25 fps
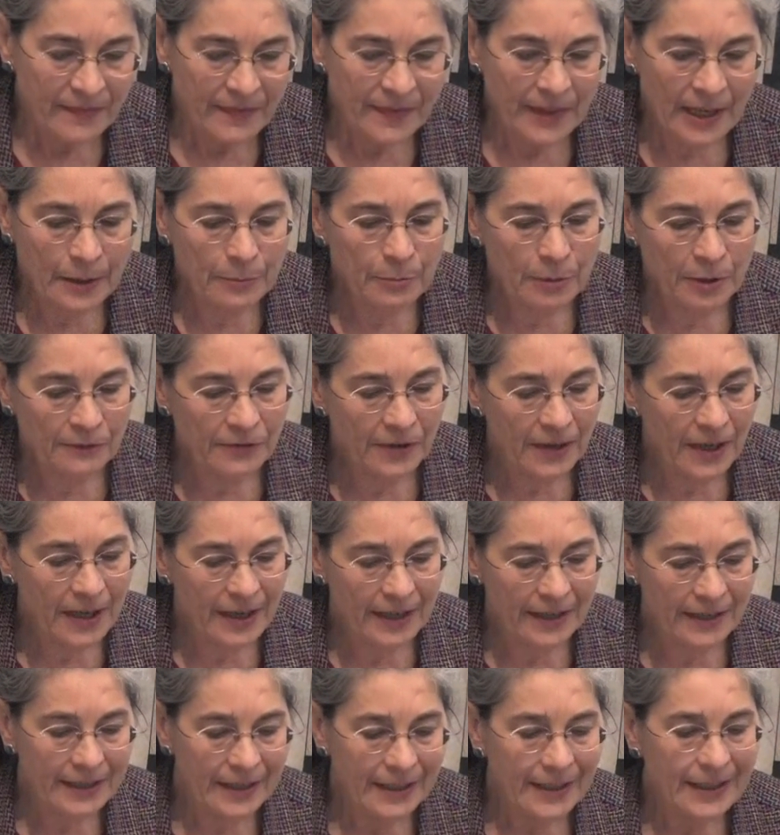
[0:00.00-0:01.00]
They
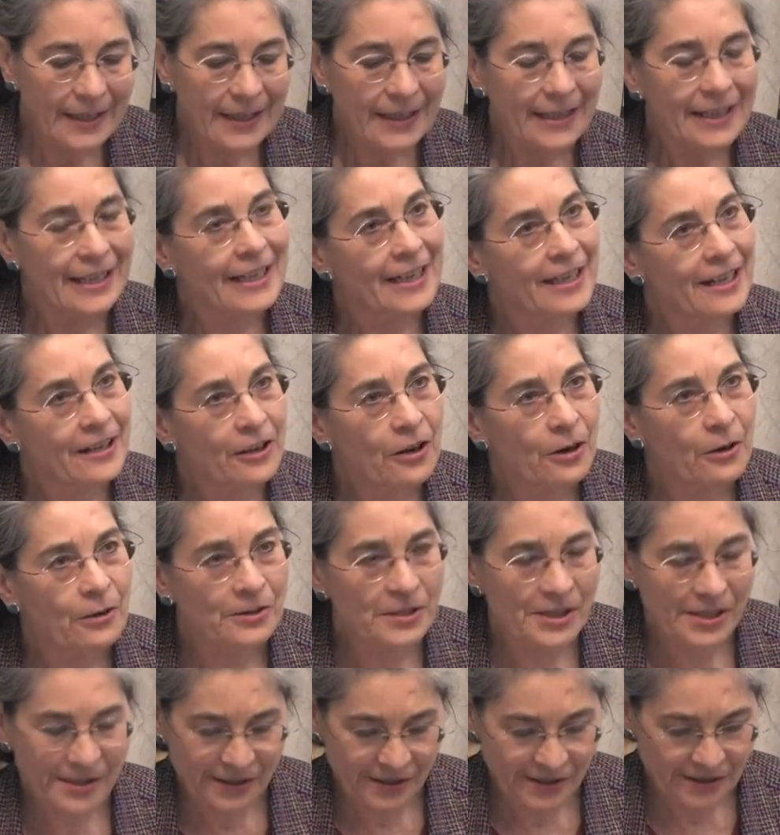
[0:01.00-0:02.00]
provide
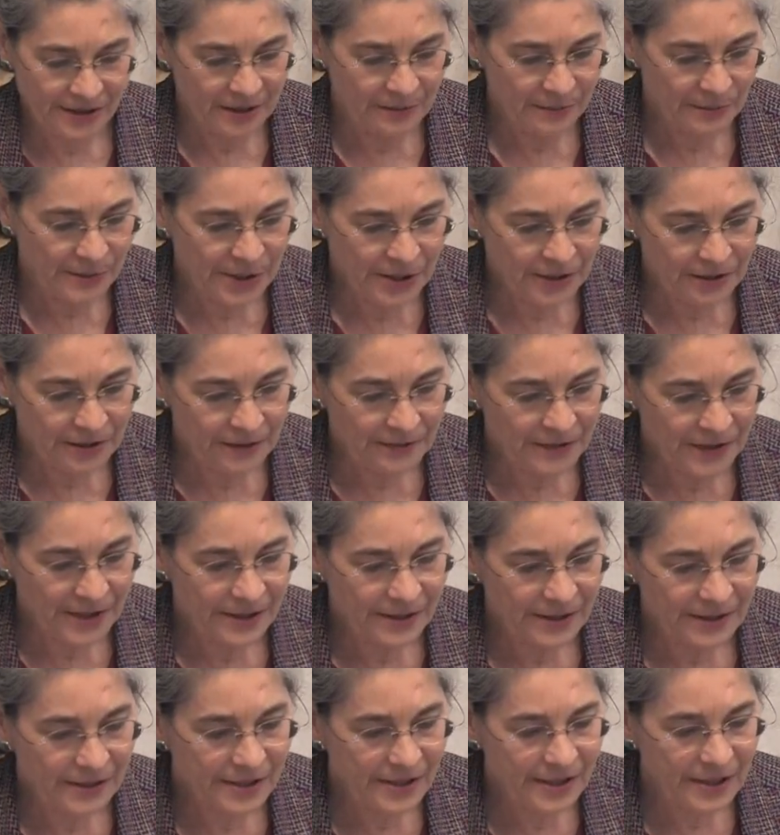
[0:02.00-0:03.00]
ecosystem
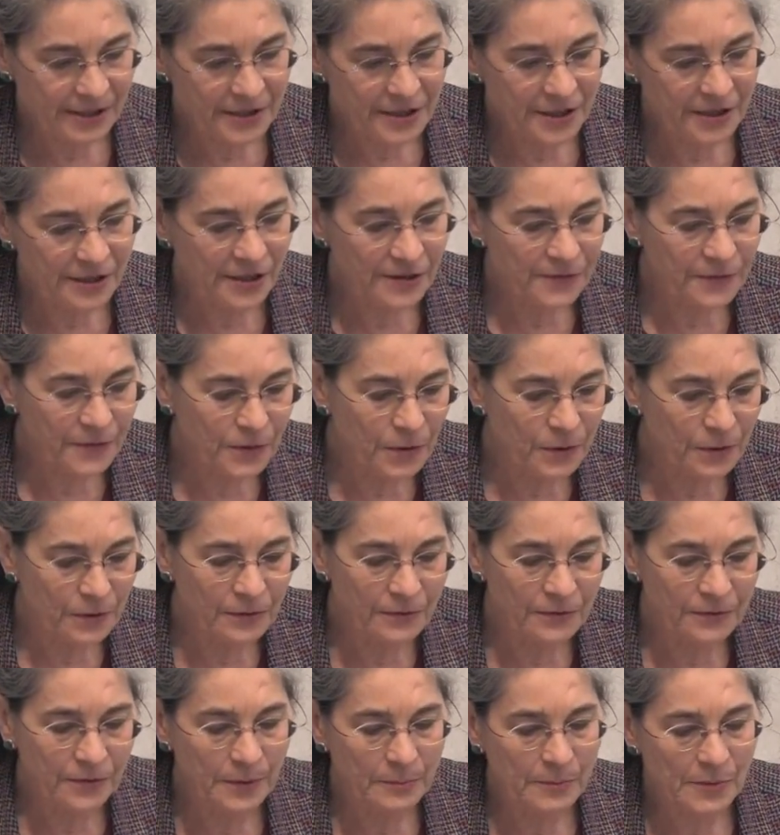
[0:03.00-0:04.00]
services such as
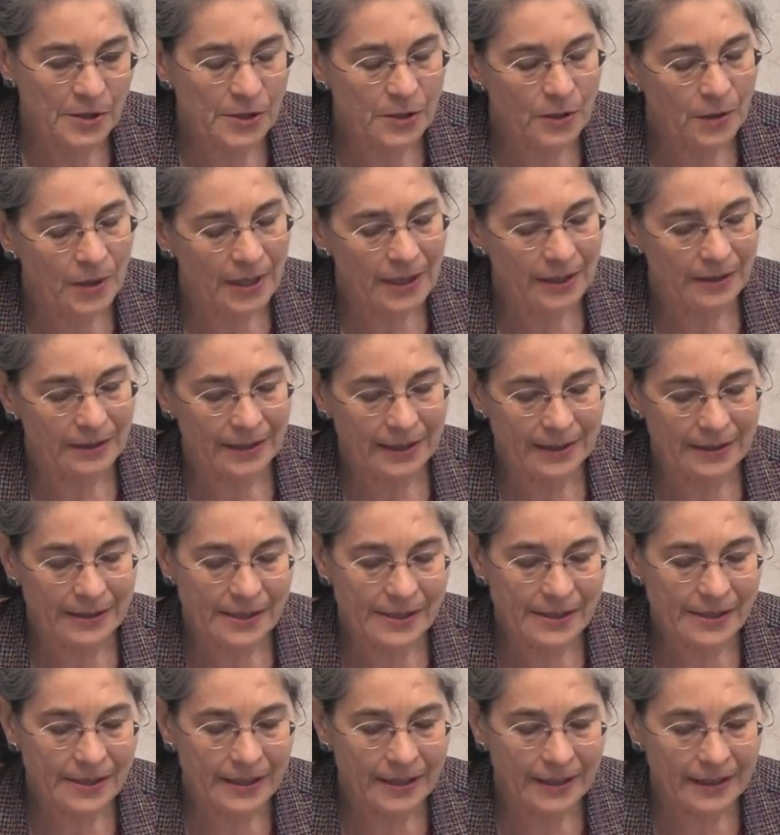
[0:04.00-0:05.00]
food from soil and
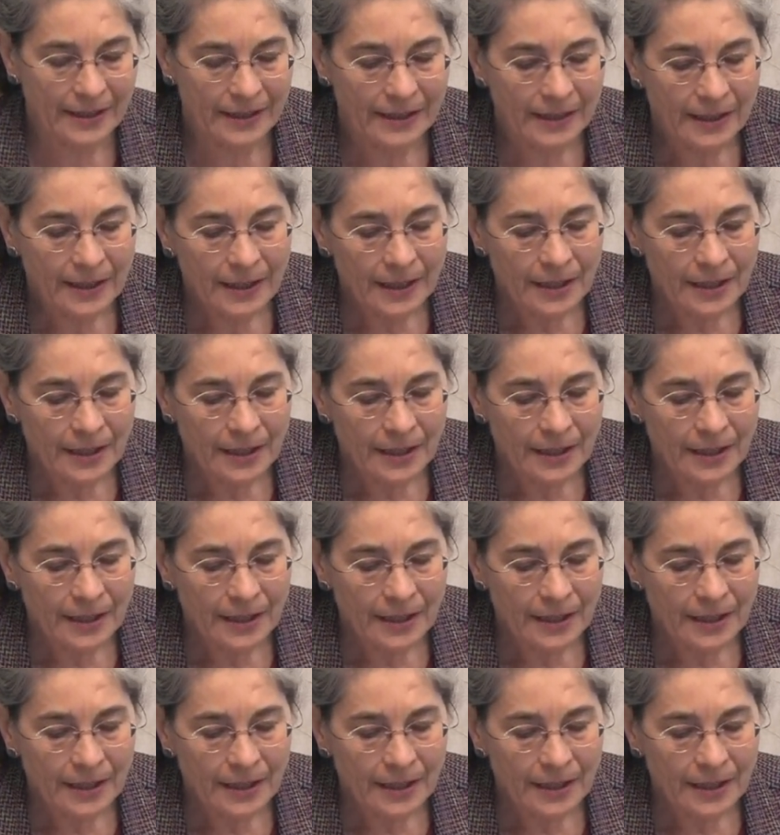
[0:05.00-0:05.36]
sea,